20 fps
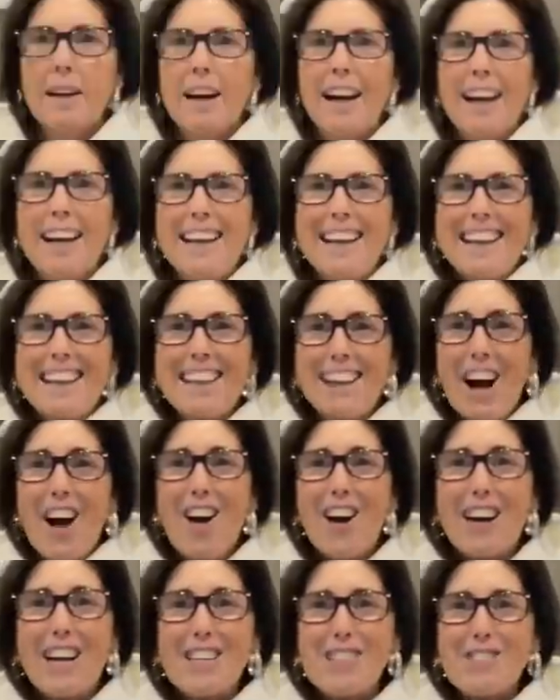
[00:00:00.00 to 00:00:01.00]
Hey
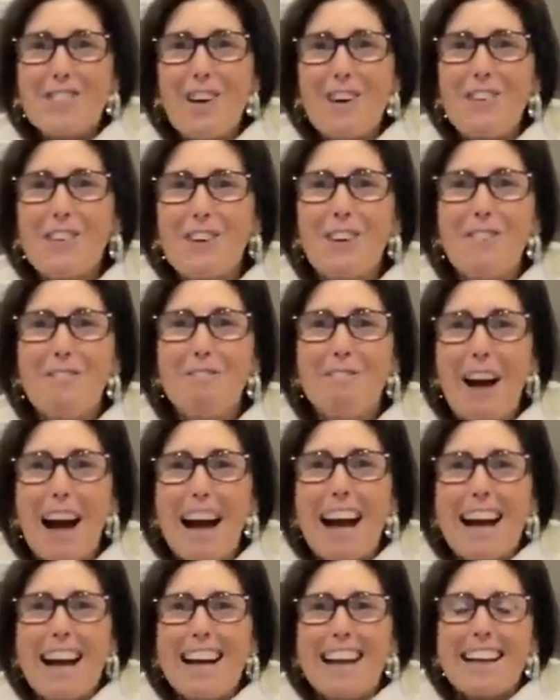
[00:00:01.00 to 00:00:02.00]
guys, welcome
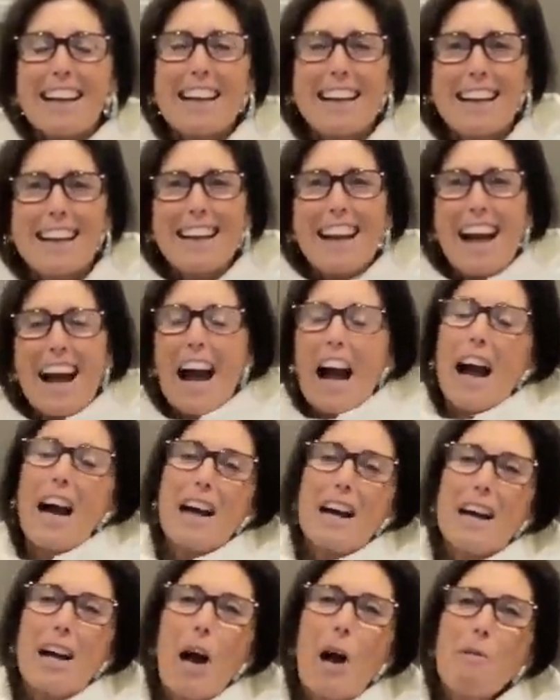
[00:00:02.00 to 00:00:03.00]
back.
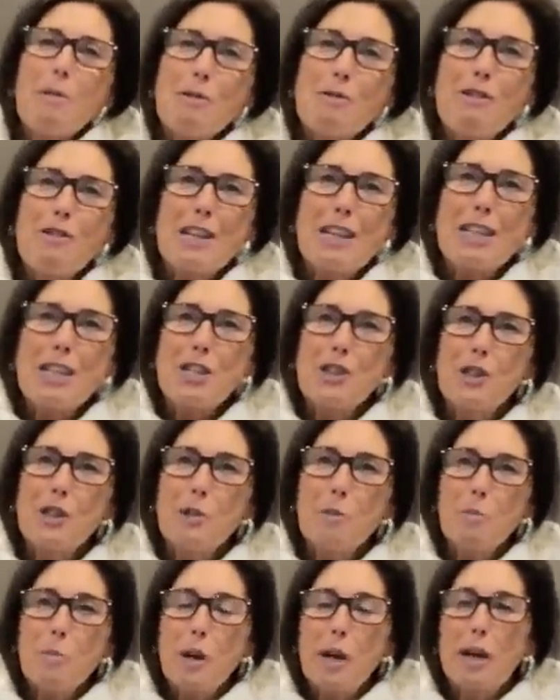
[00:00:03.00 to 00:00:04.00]
I hope you're really
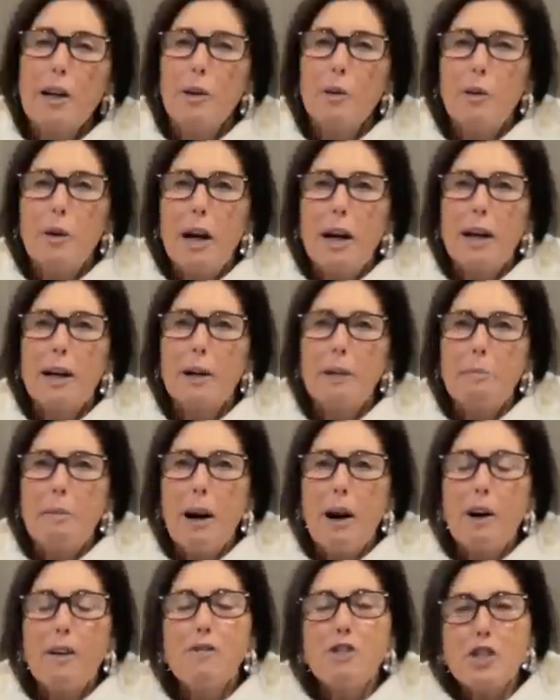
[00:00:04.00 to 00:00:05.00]
doing well.
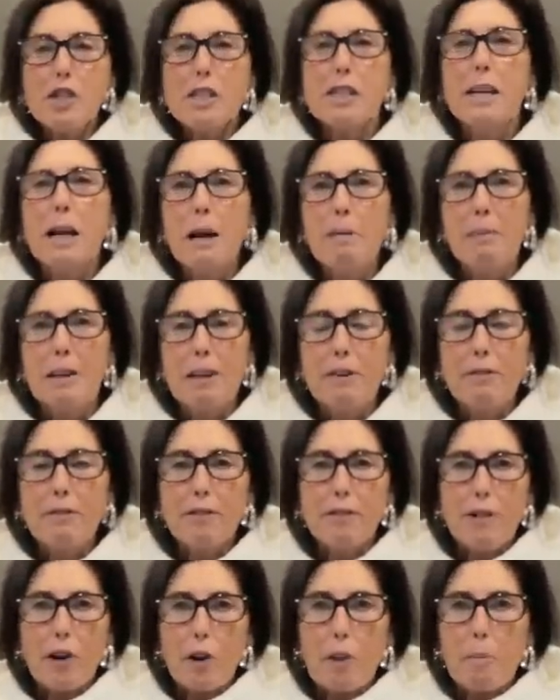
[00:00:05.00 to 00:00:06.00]
I've just come in
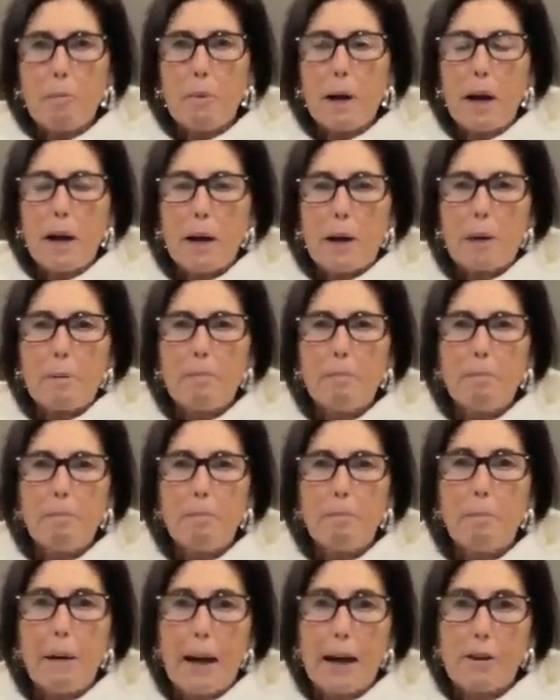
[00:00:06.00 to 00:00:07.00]
from
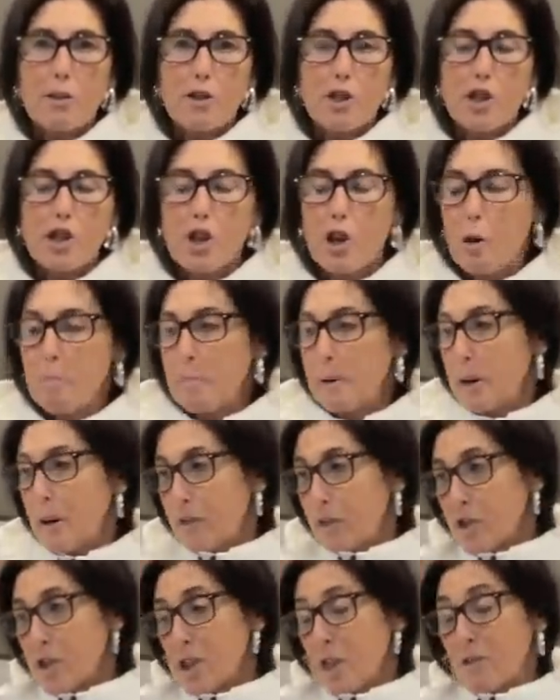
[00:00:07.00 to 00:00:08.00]
Pound Shop and
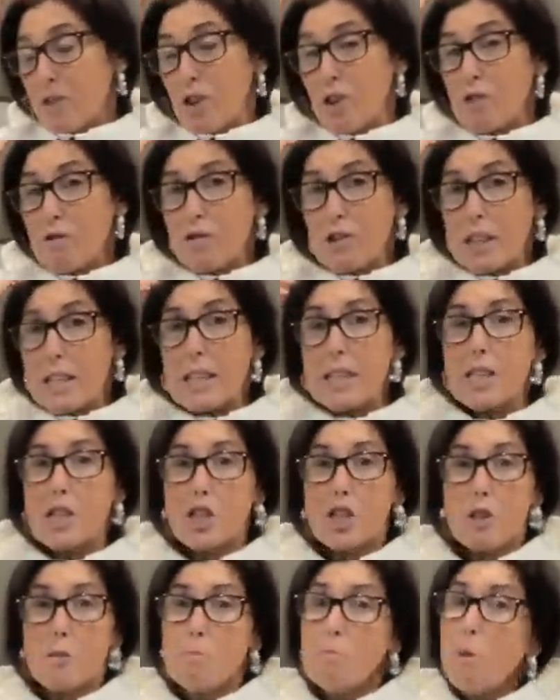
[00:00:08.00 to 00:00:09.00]
I've got a really
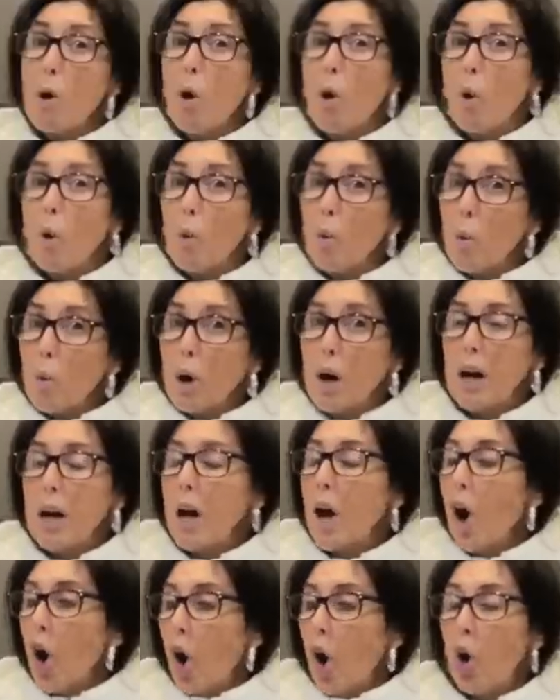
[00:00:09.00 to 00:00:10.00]
small
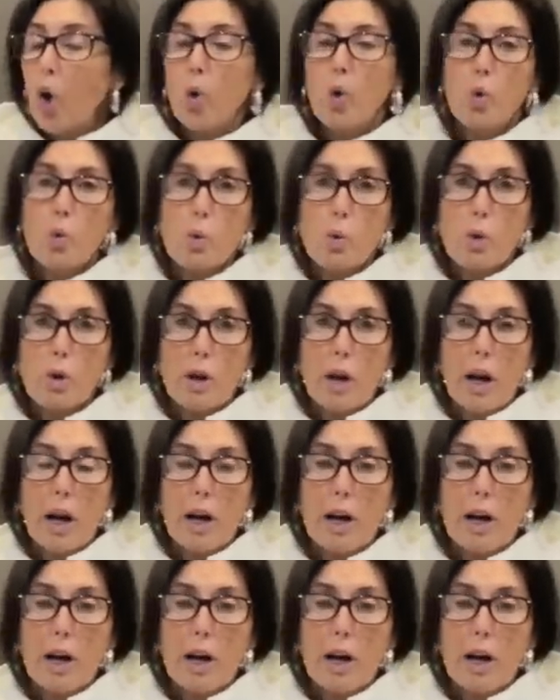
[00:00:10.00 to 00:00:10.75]
haul